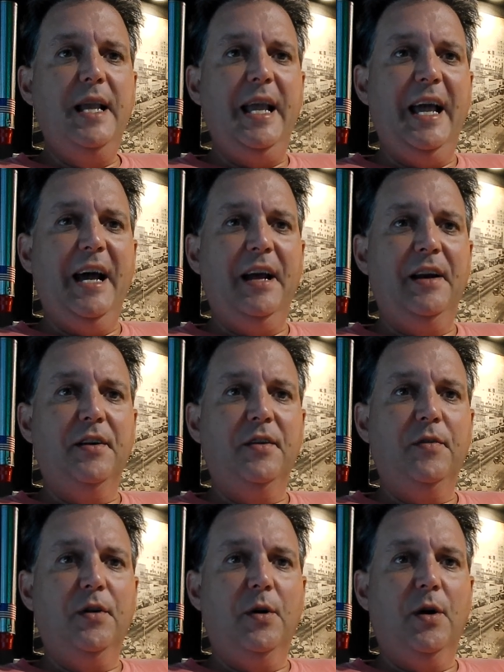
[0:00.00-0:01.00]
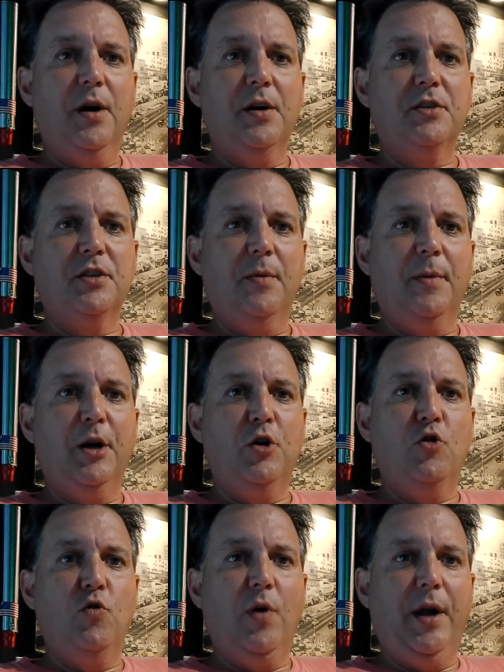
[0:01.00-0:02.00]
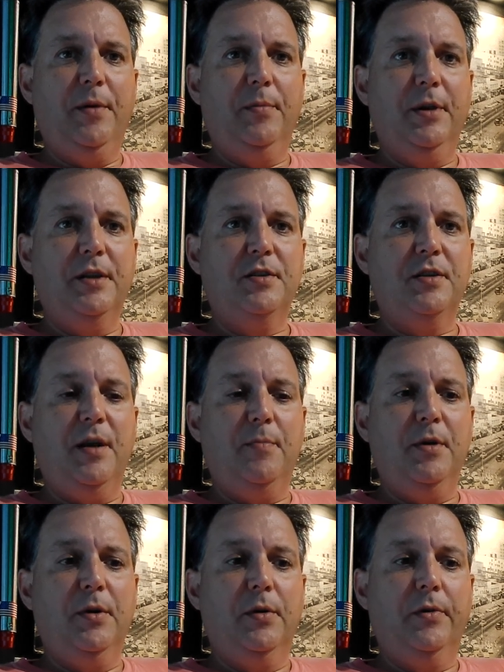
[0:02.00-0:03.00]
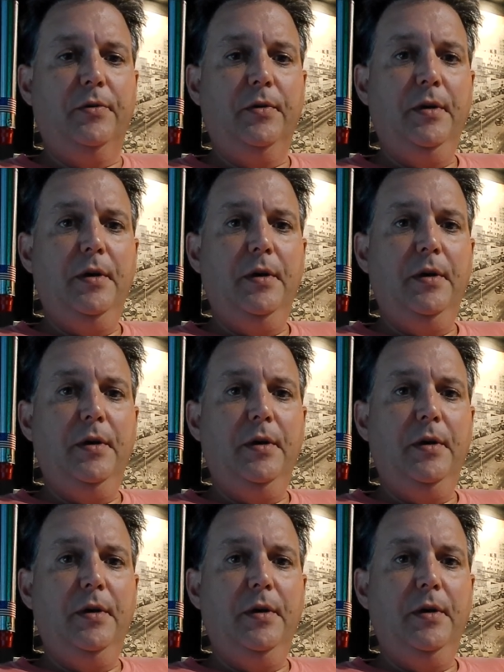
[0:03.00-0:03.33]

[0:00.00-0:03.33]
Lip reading: and there are some incredibly steep hills.